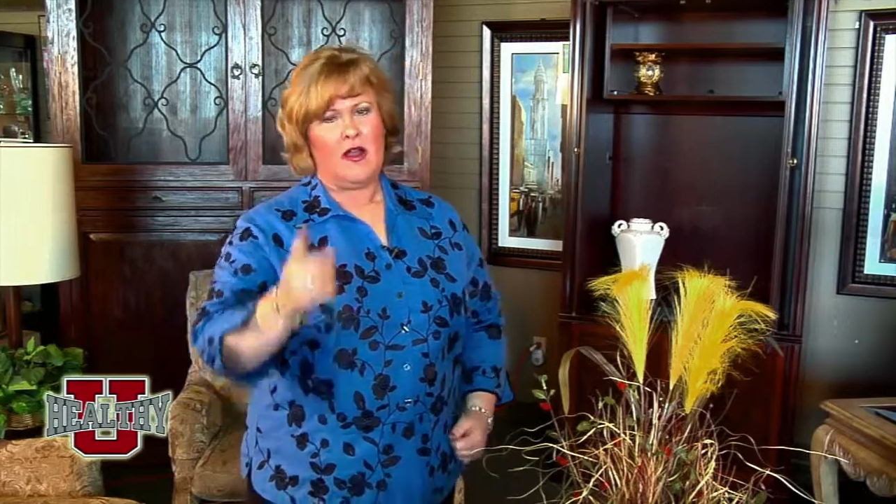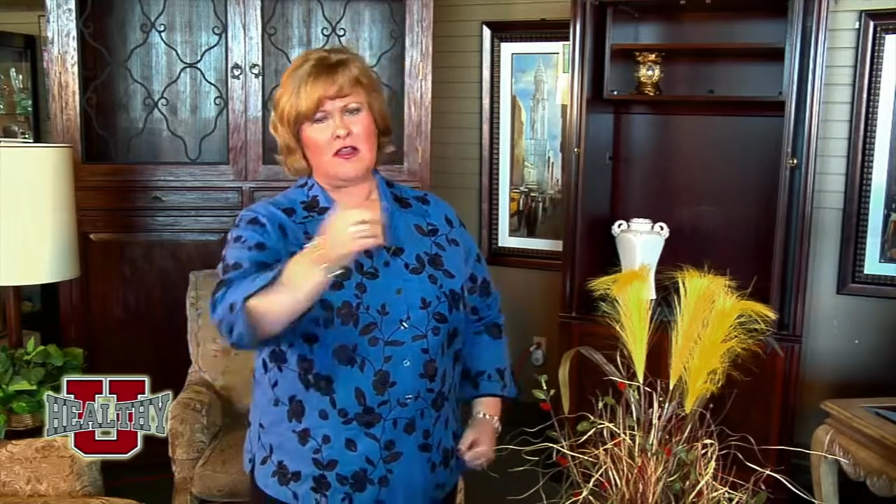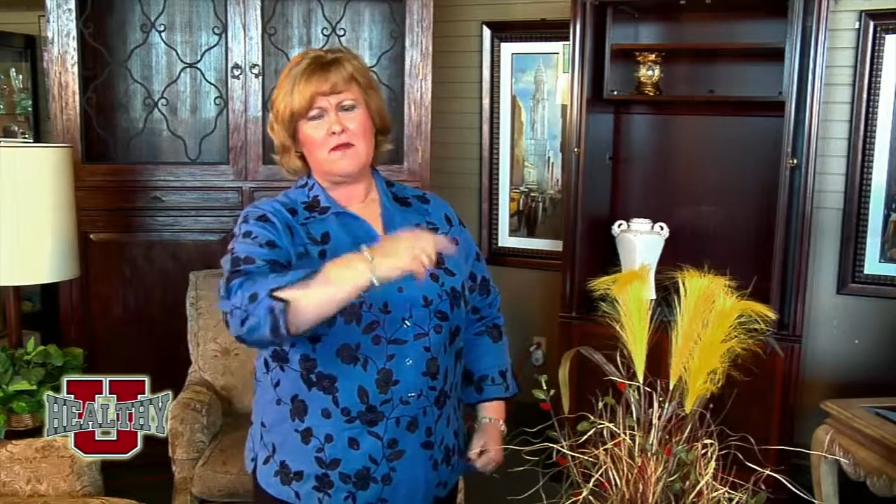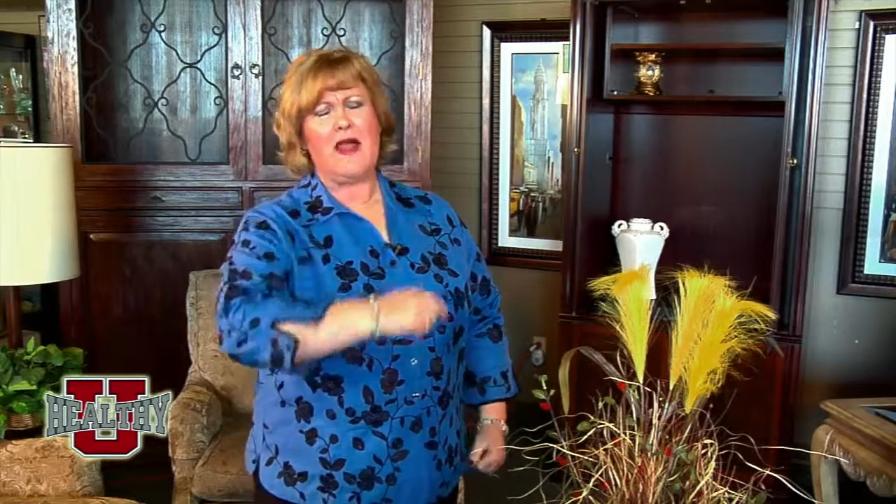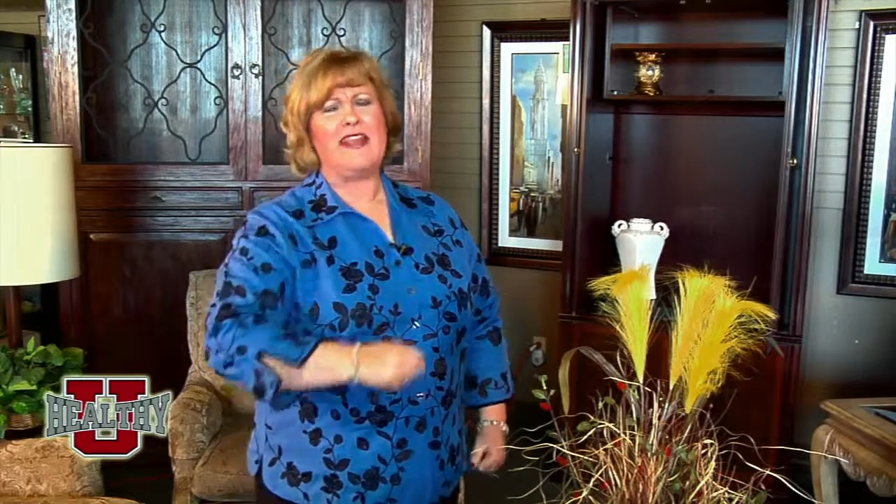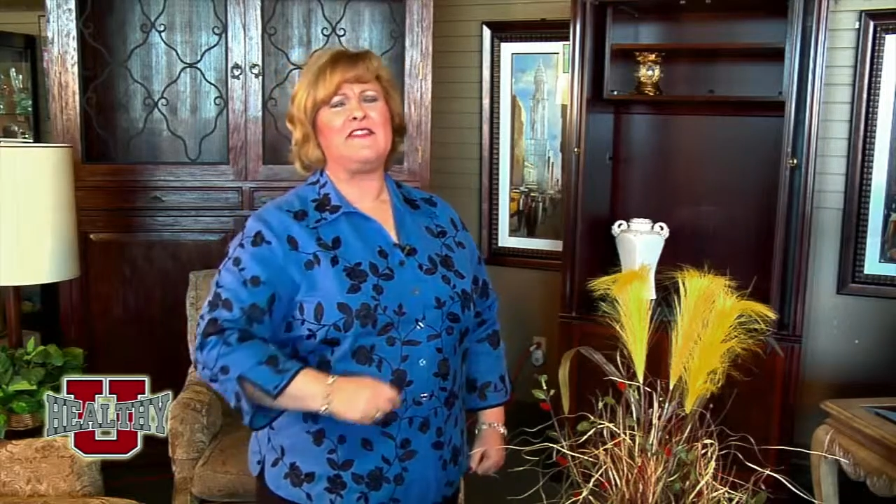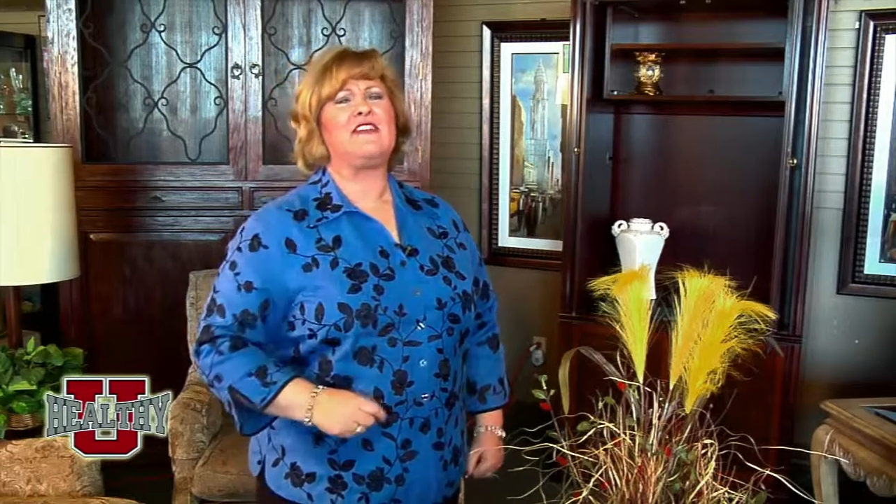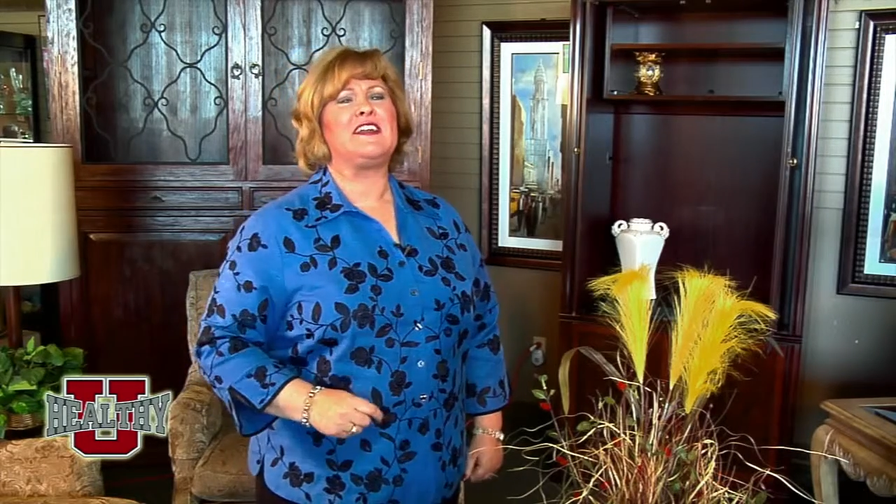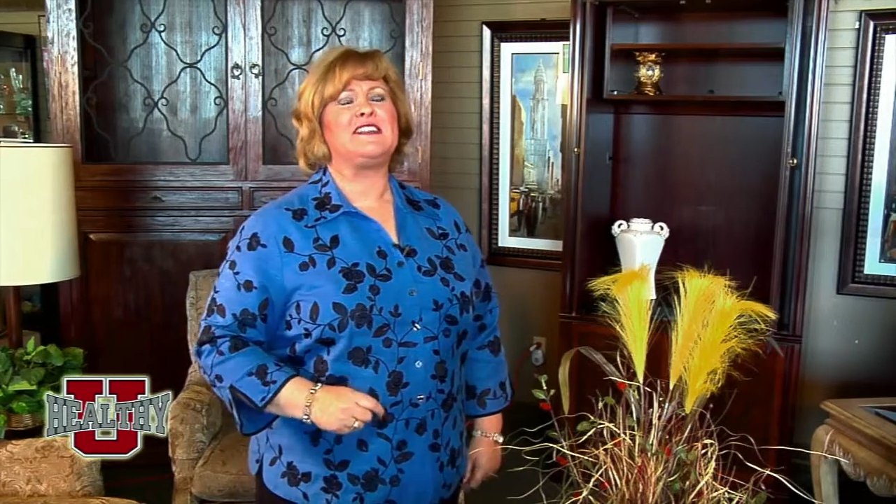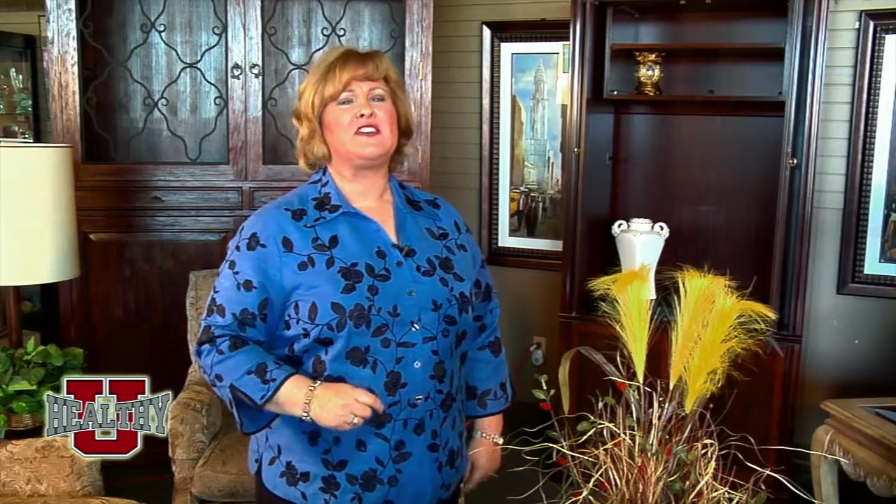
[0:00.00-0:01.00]
or you might
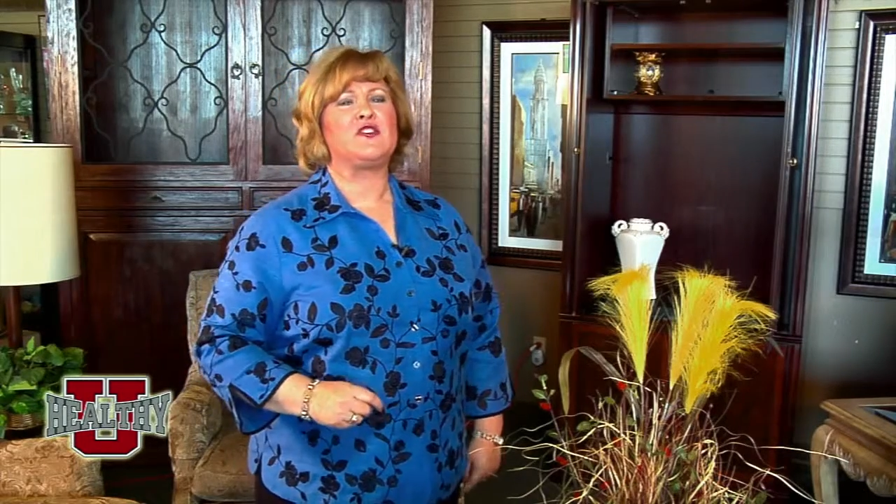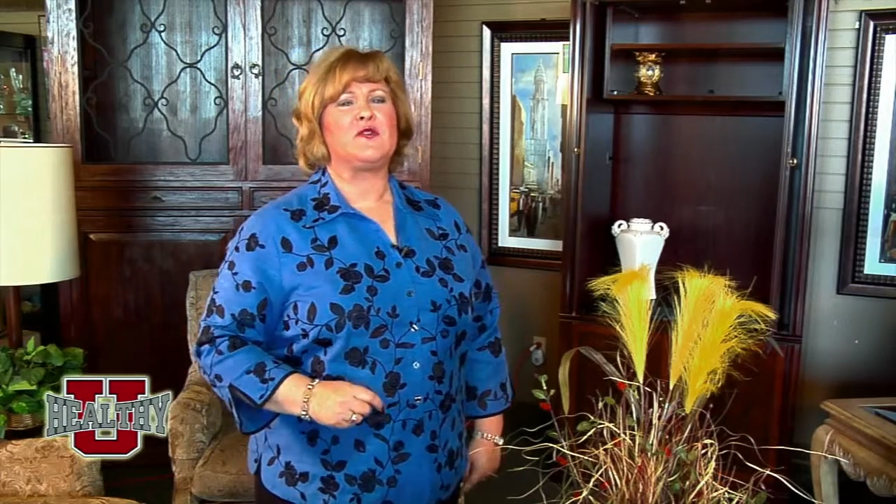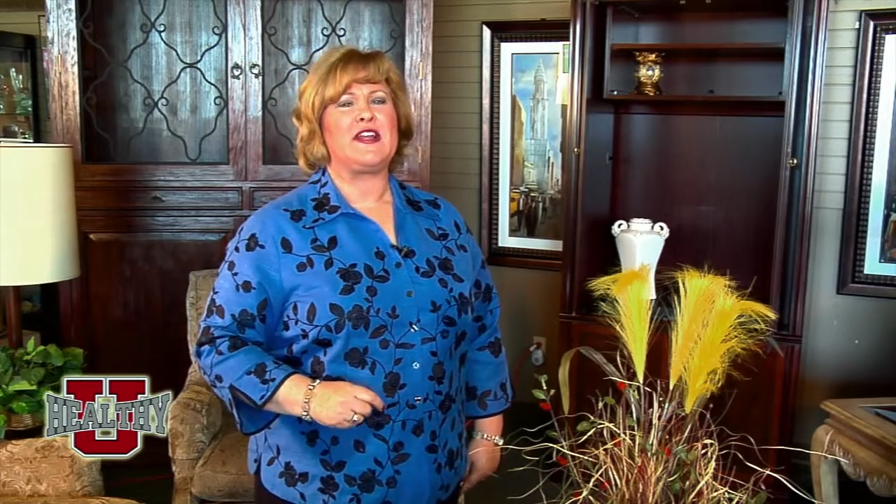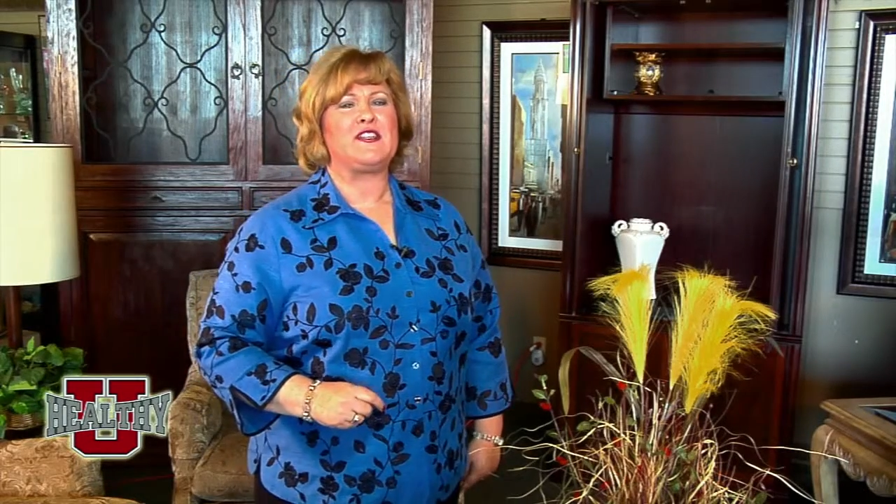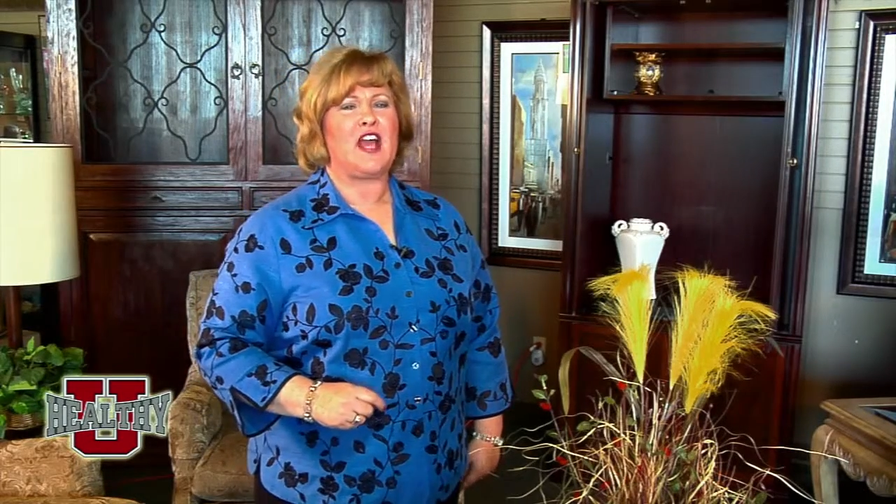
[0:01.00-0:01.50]
have done such a great